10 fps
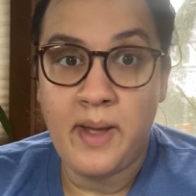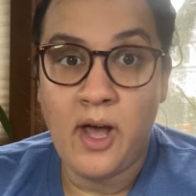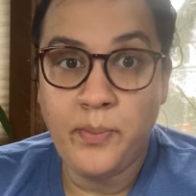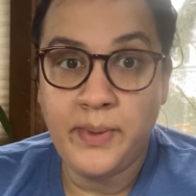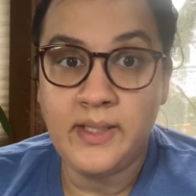
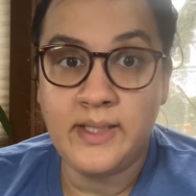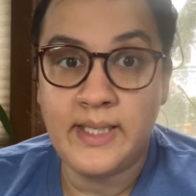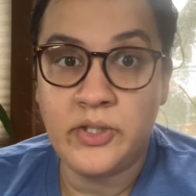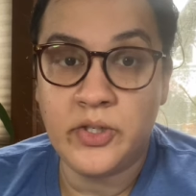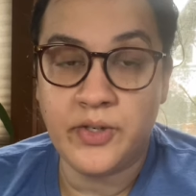helping
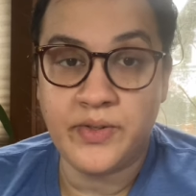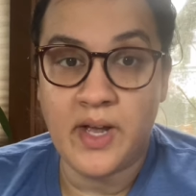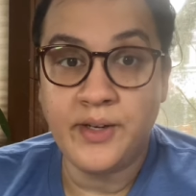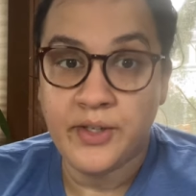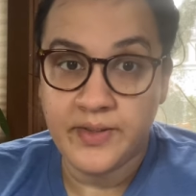teachers
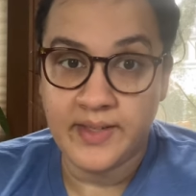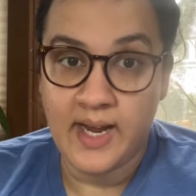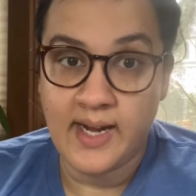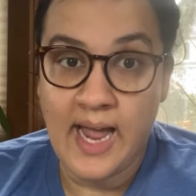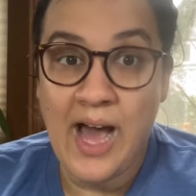
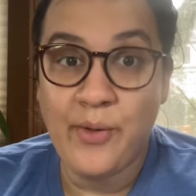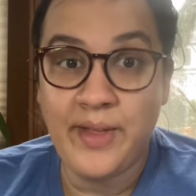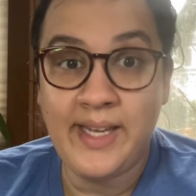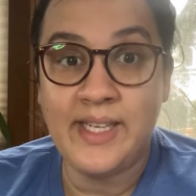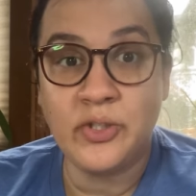understand how
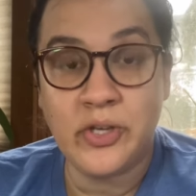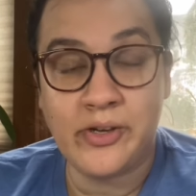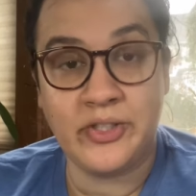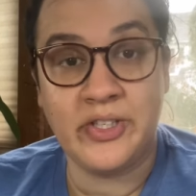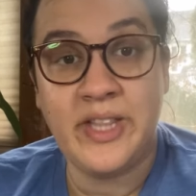they can
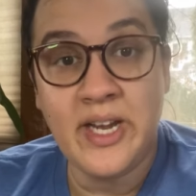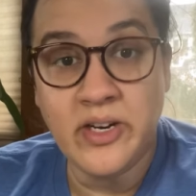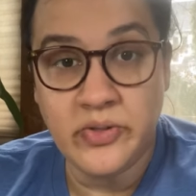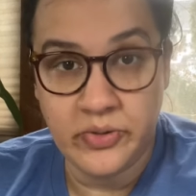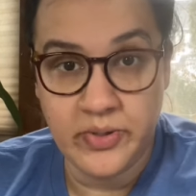talk to
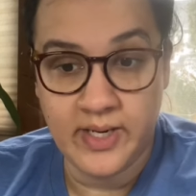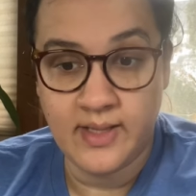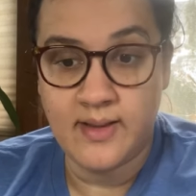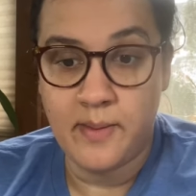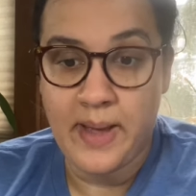their
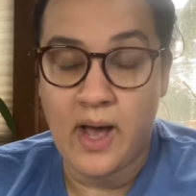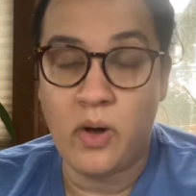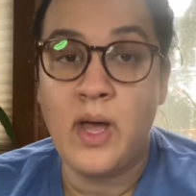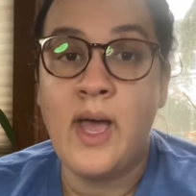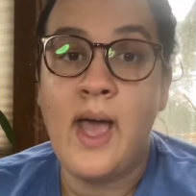students
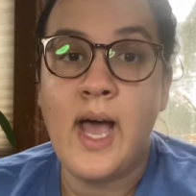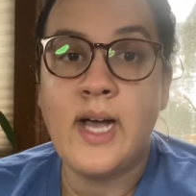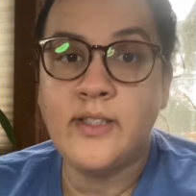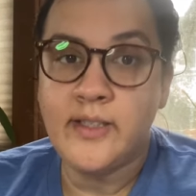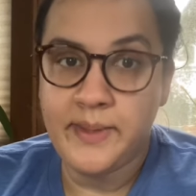about
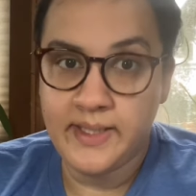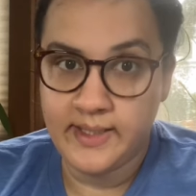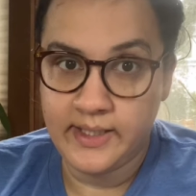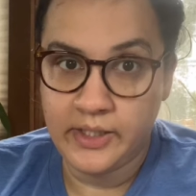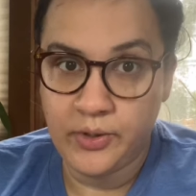
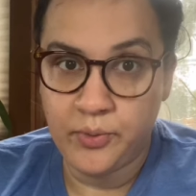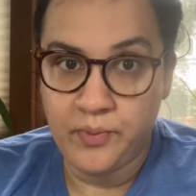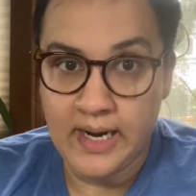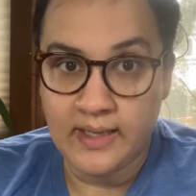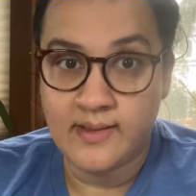LGBTQ
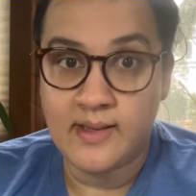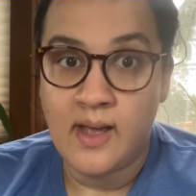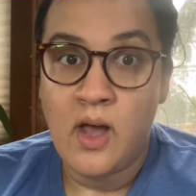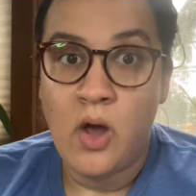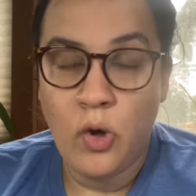rights,
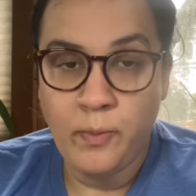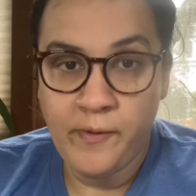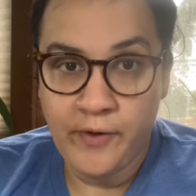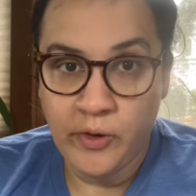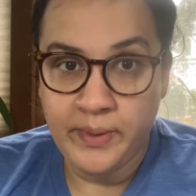
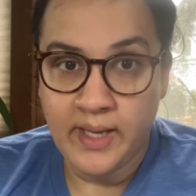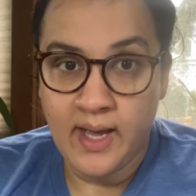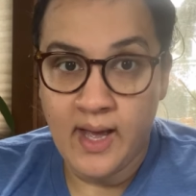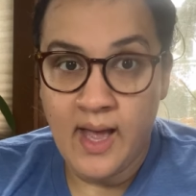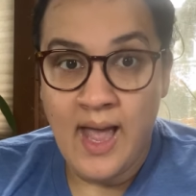
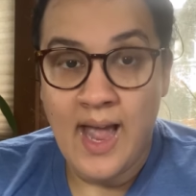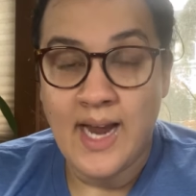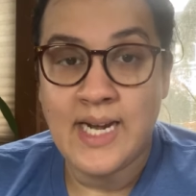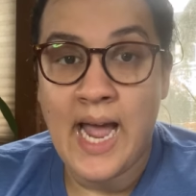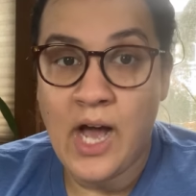homophobia,
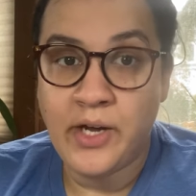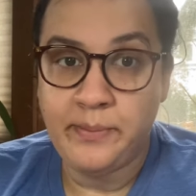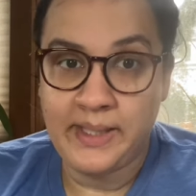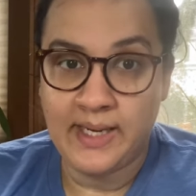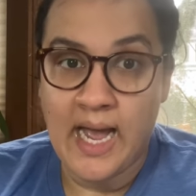and how to
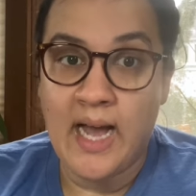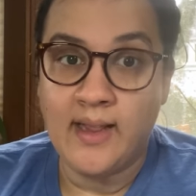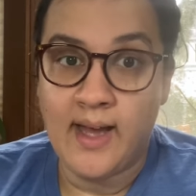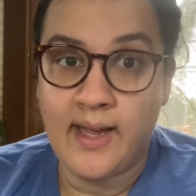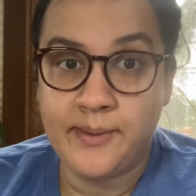be an
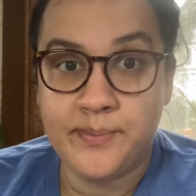ally.